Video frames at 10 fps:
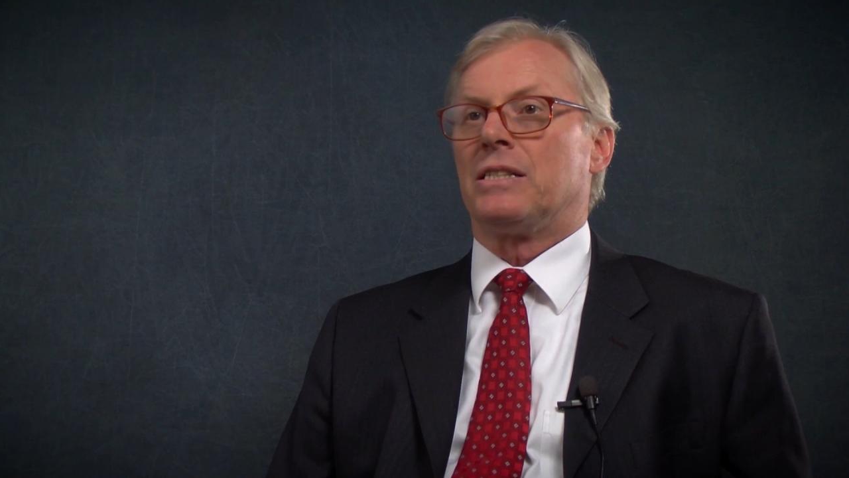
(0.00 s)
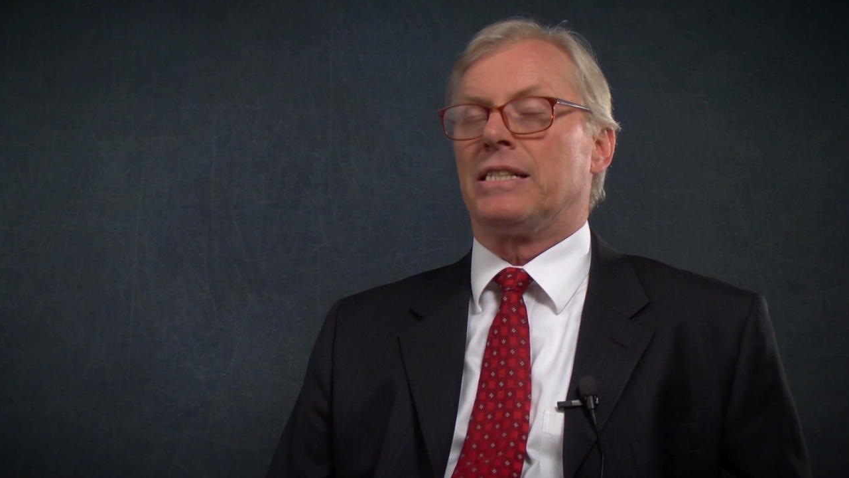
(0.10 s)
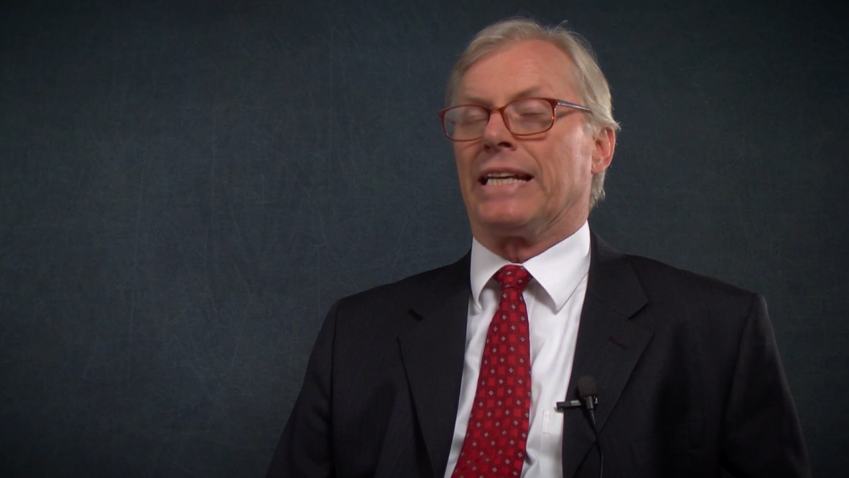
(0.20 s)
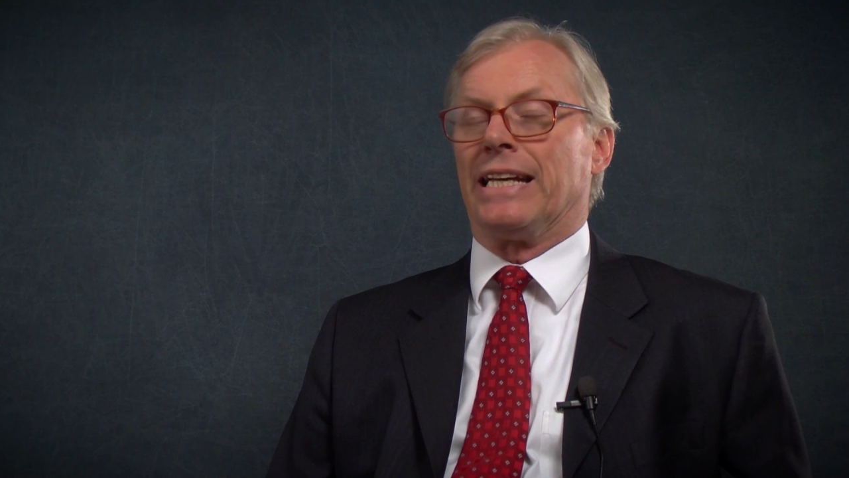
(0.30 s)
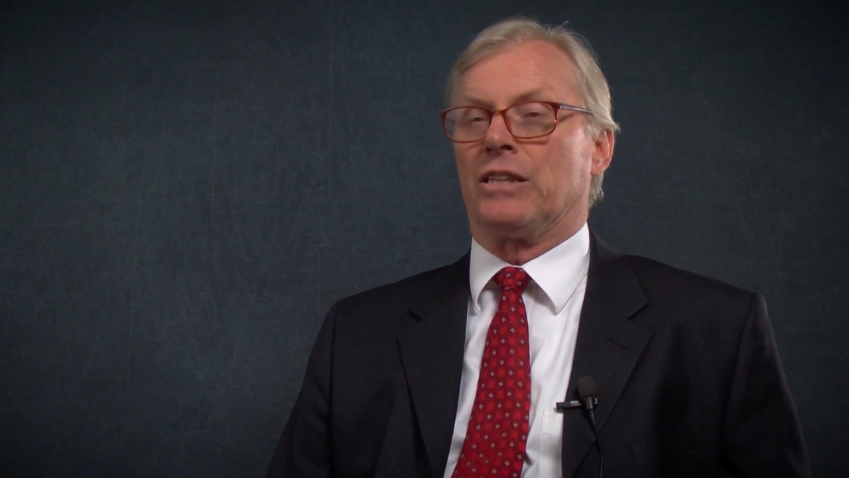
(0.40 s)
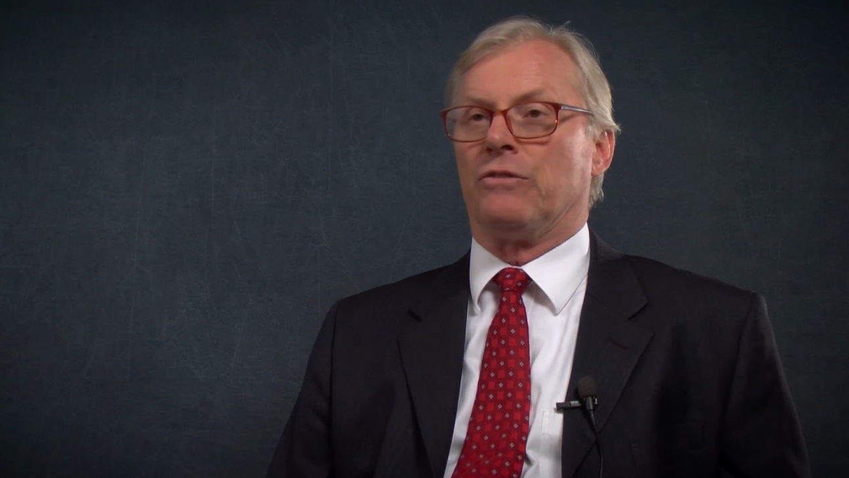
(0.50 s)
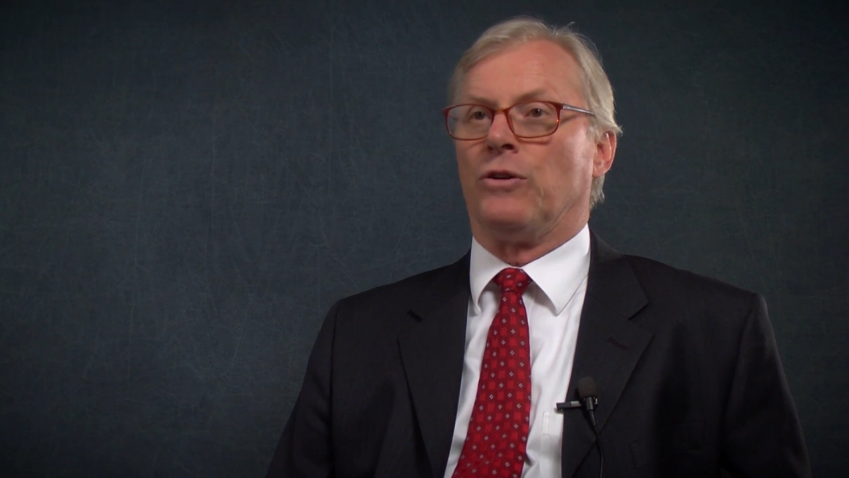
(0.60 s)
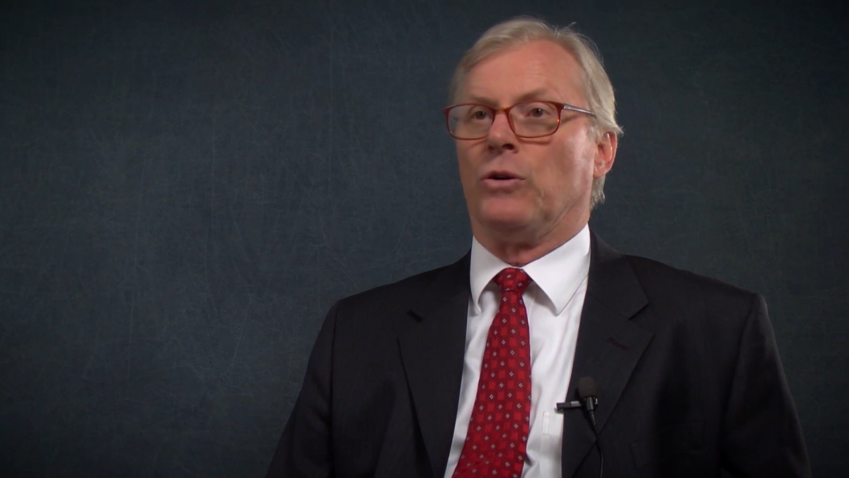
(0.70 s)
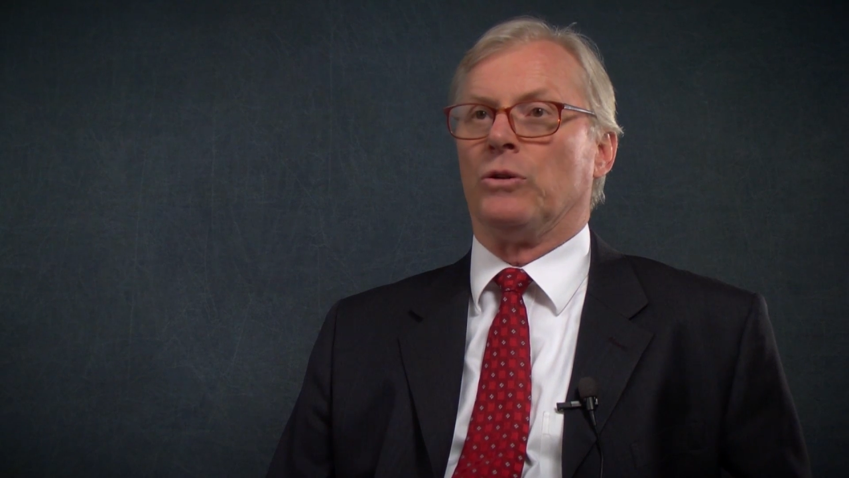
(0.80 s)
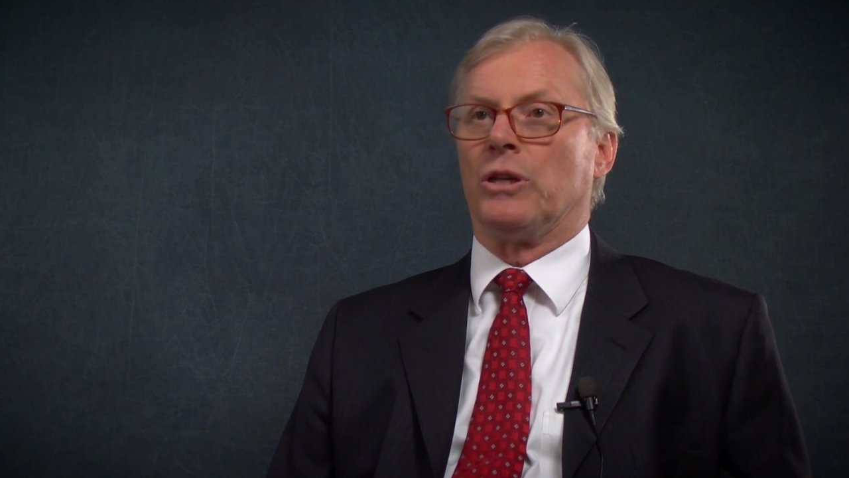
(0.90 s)
to get the
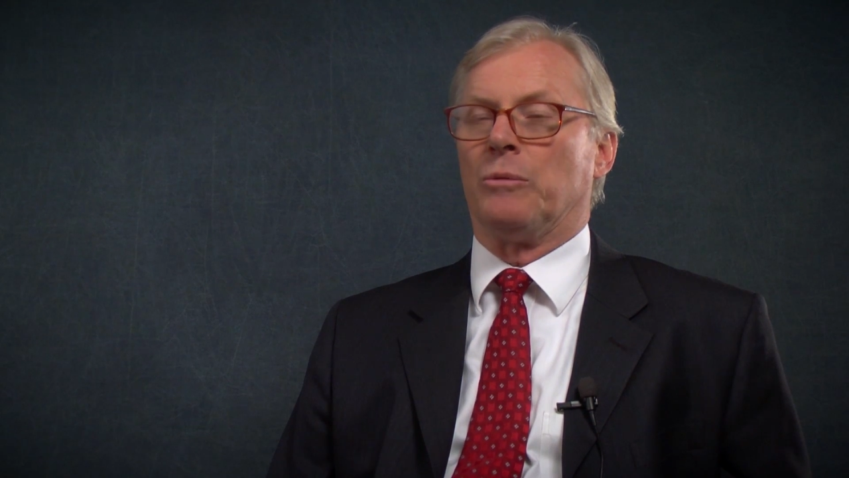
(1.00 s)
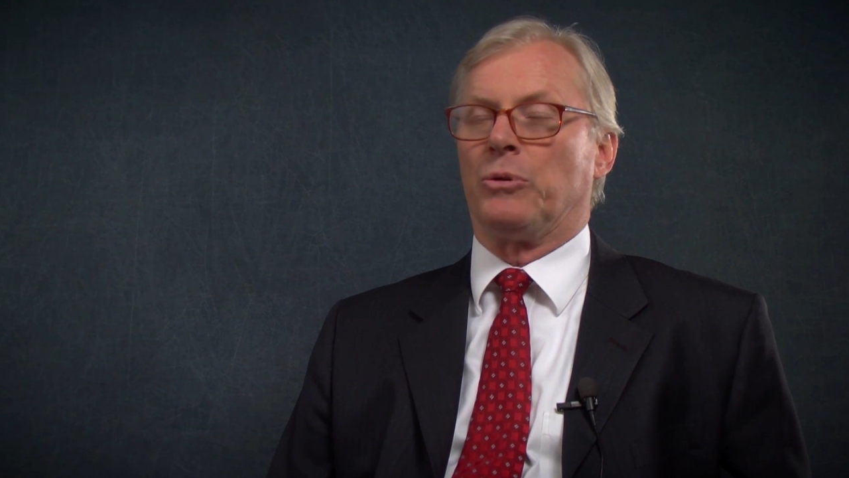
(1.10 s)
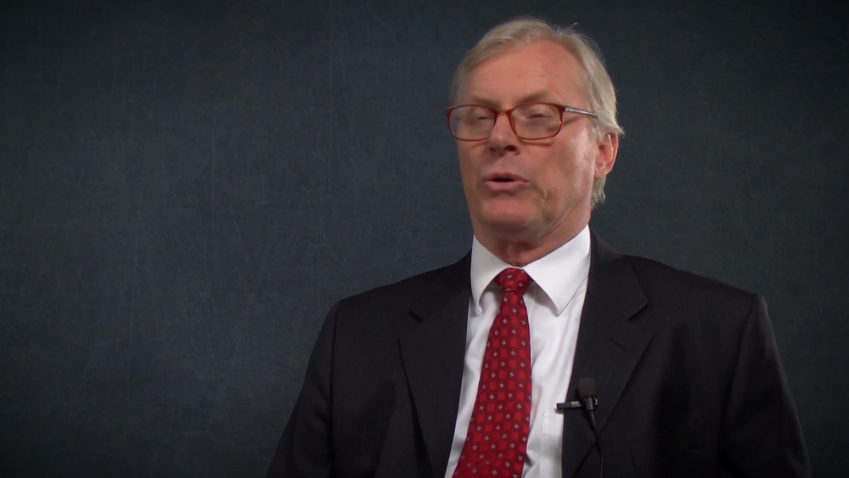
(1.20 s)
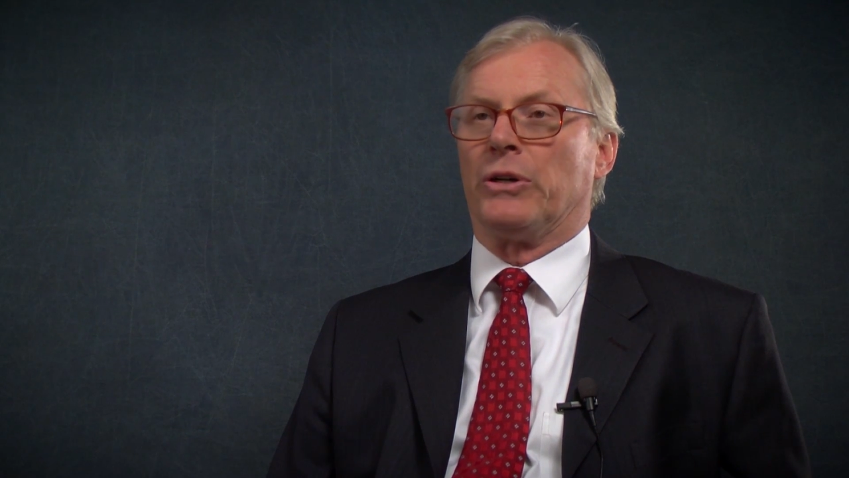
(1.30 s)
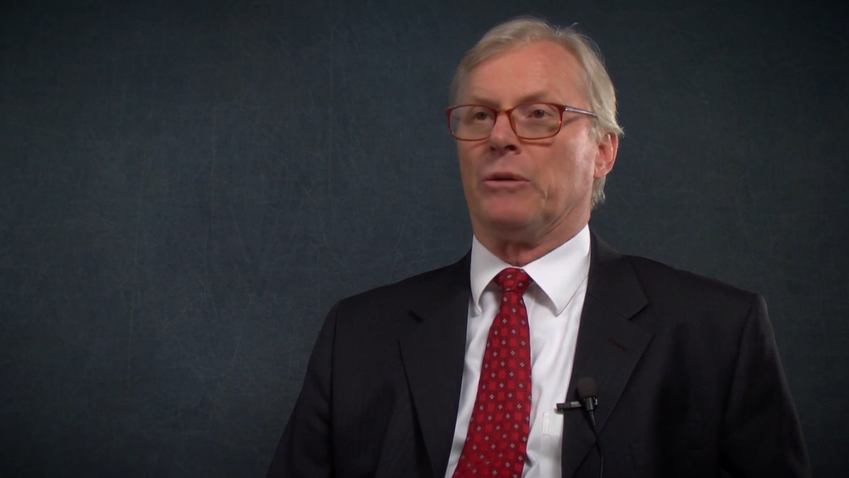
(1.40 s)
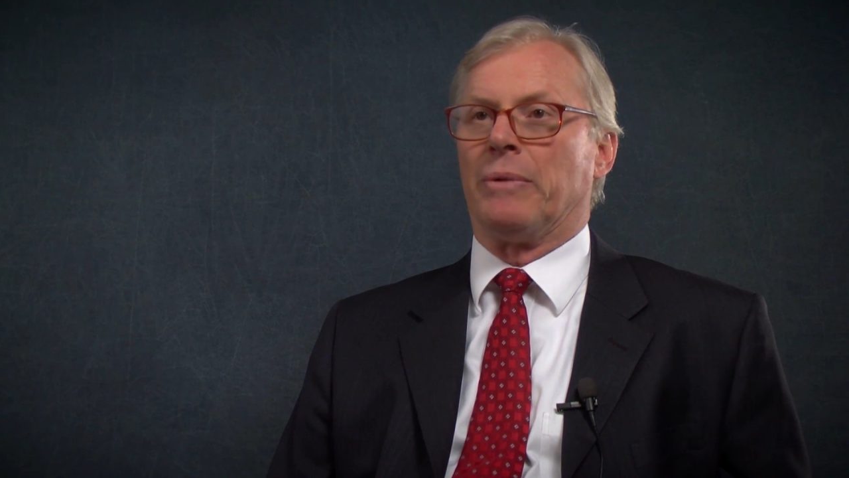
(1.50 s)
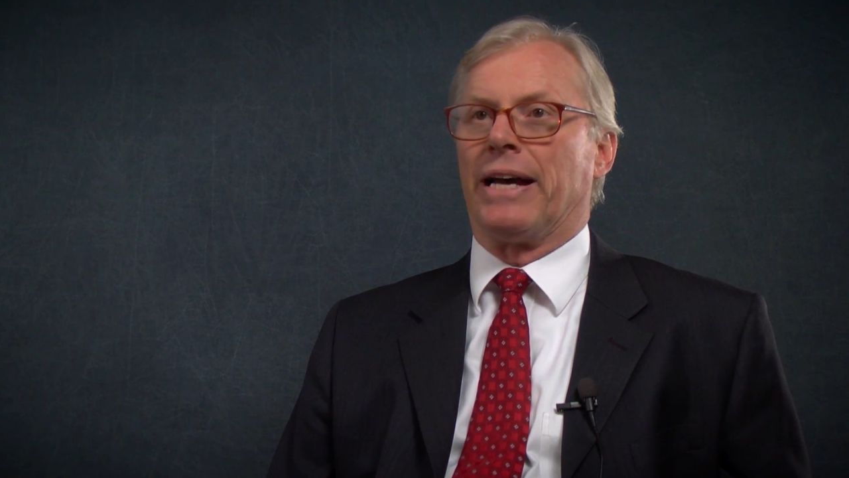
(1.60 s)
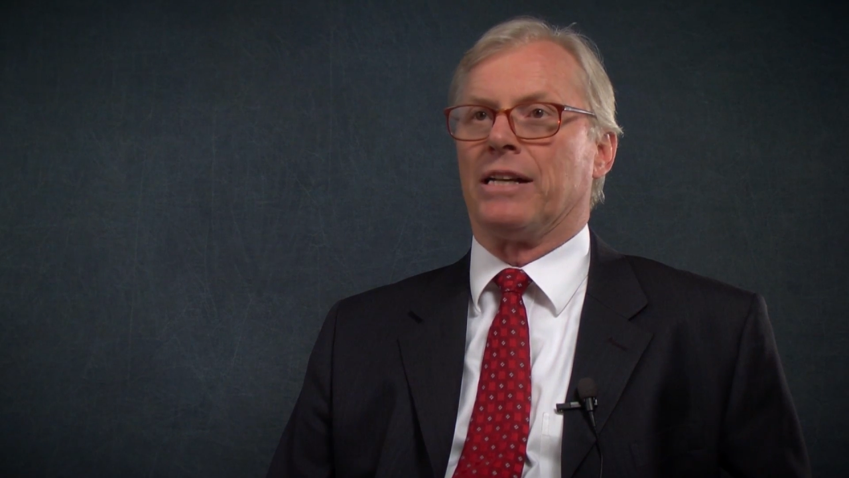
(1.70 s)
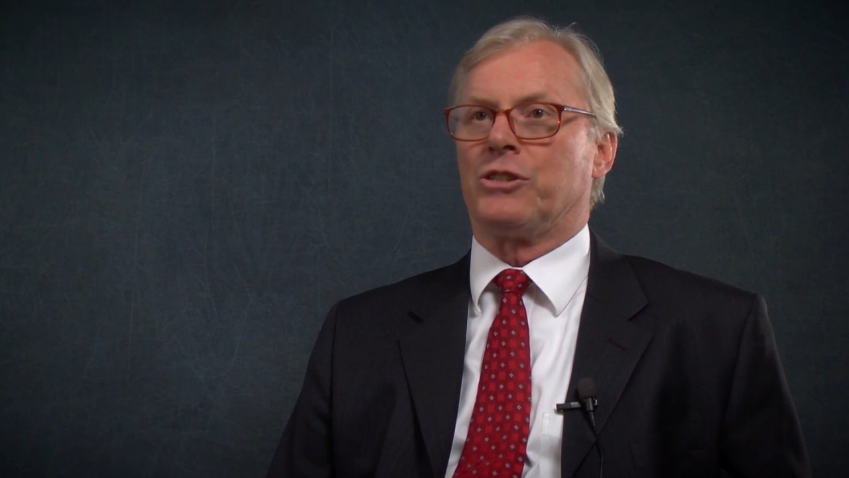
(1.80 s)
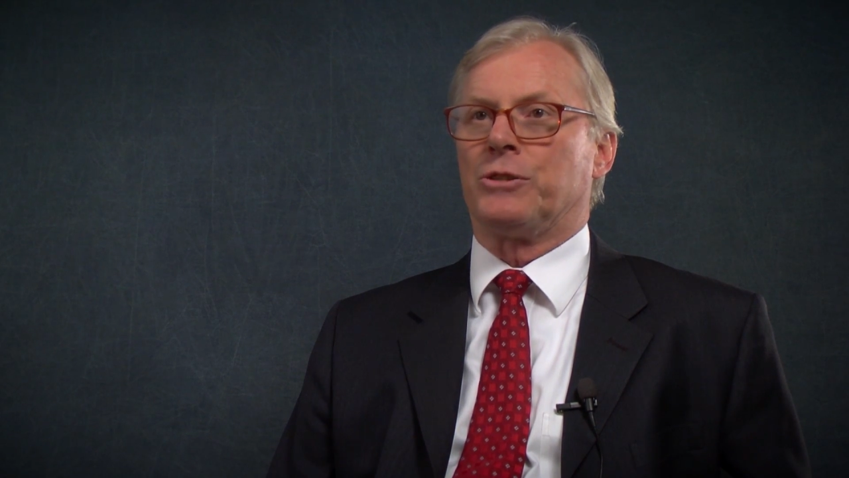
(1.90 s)
full employer
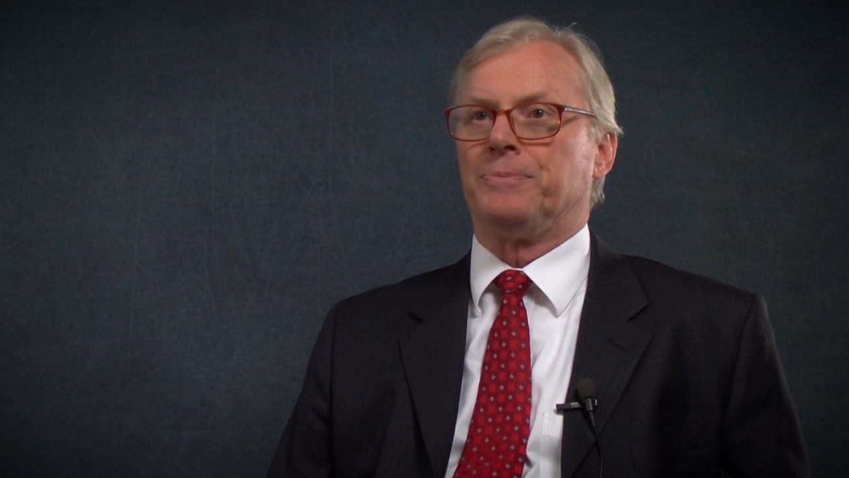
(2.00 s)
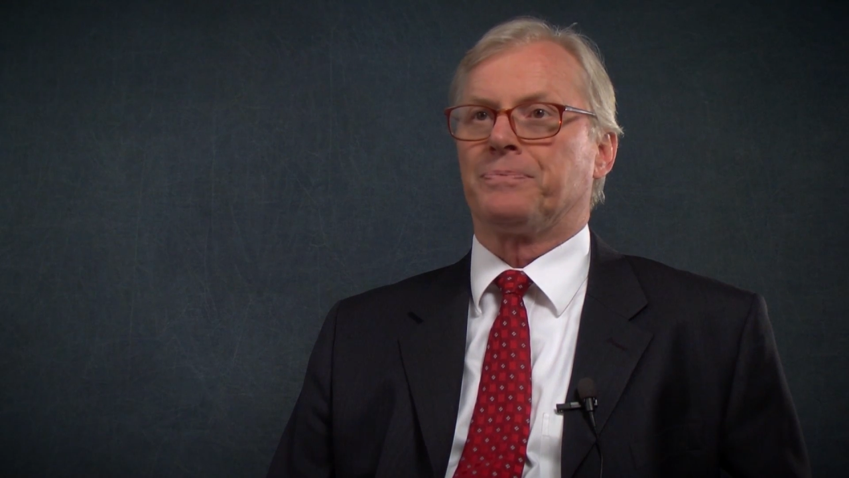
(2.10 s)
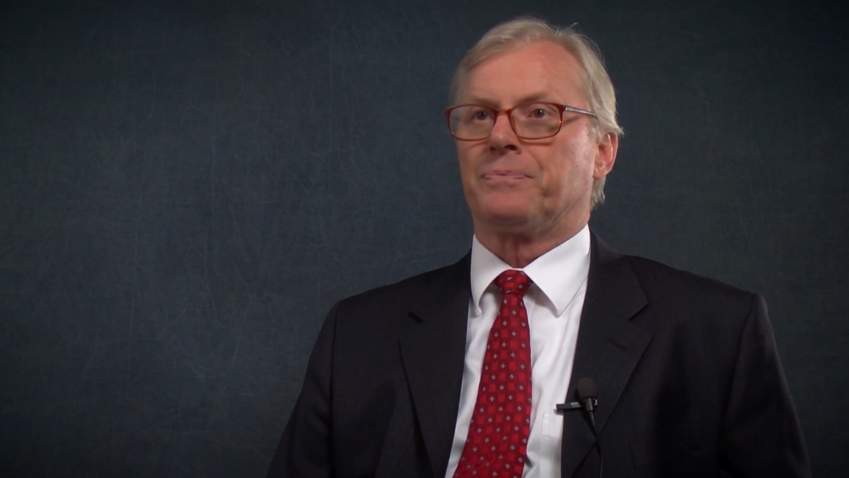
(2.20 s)
match.